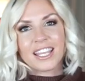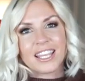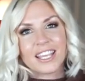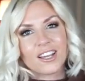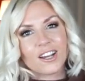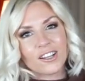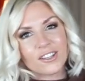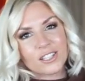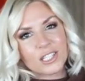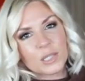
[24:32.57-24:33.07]
He
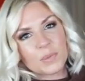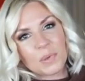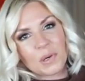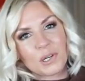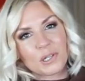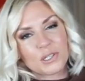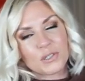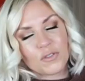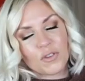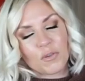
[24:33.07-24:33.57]
got this
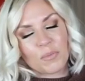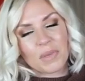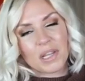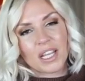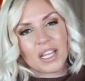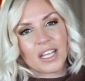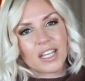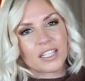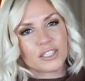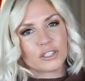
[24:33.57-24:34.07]
purse for
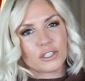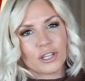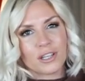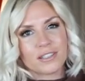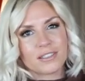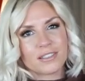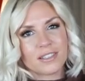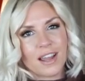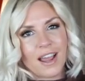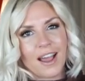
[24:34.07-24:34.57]
me
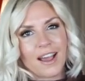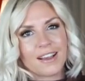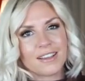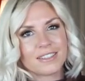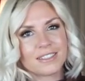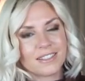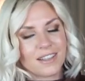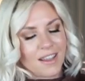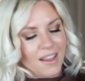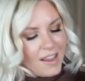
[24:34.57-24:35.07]
just
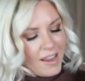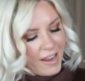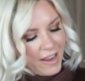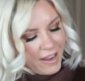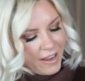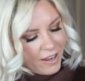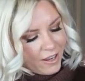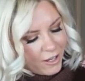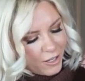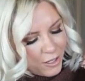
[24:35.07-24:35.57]
as a,
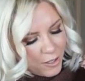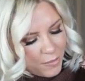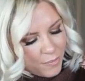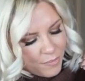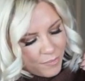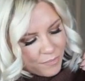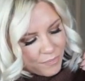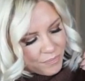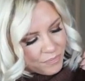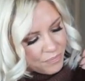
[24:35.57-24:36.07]

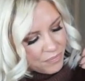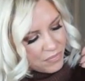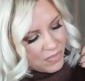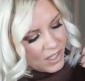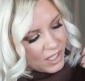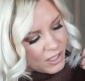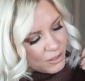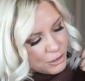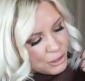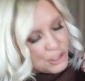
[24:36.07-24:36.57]
um,
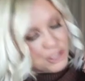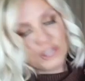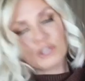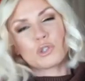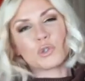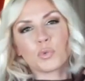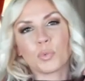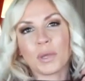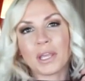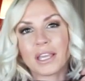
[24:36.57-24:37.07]
just a
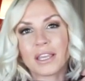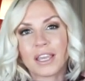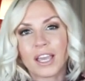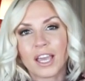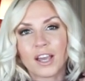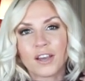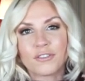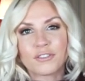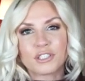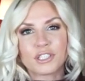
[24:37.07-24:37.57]
sweet
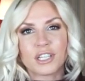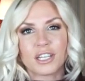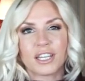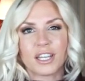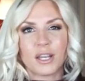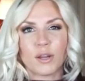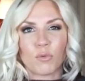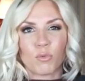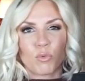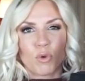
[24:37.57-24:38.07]
gift,
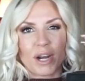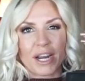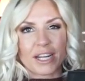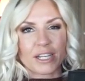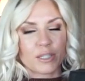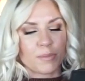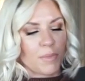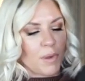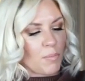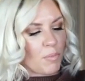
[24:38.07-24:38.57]

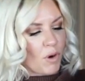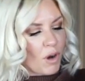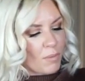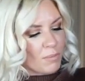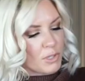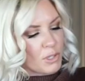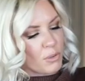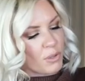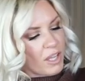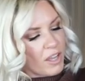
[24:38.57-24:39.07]
random
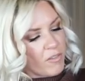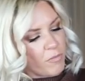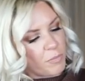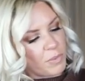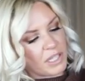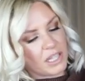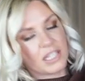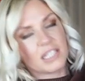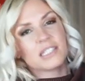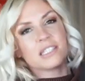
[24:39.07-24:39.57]
impromptu gift,
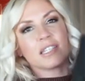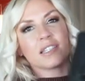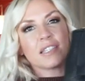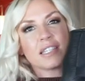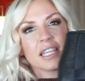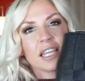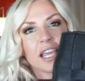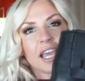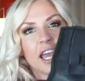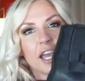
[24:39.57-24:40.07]
but this is
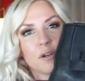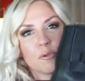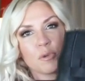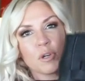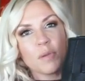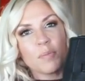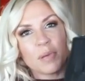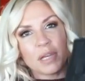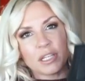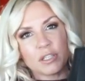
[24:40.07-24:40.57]
the
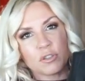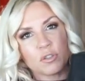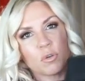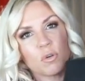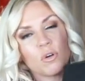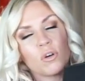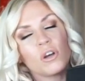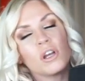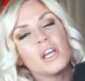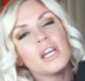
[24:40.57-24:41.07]
Henri
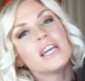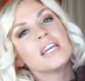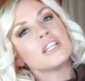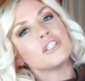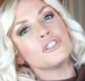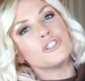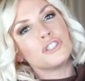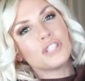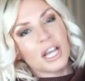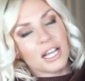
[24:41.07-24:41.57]
Bendel
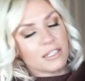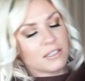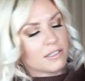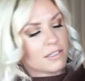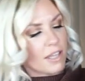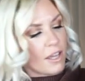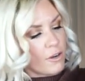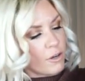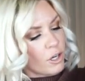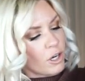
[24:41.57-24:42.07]
Jet
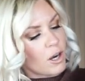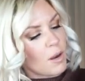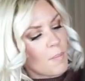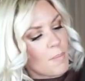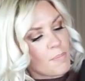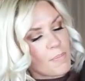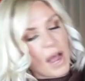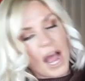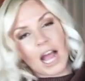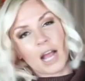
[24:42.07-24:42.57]

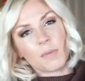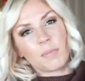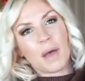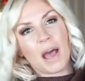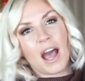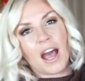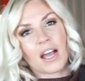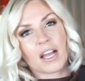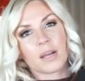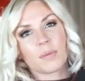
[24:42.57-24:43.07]
Setter
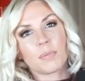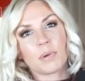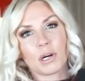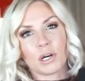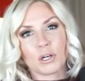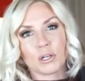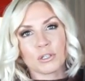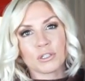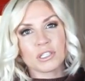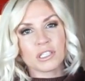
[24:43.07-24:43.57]
backpack
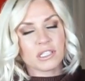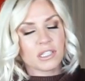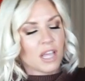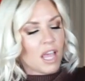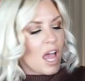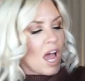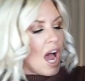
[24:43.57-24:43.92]
purse.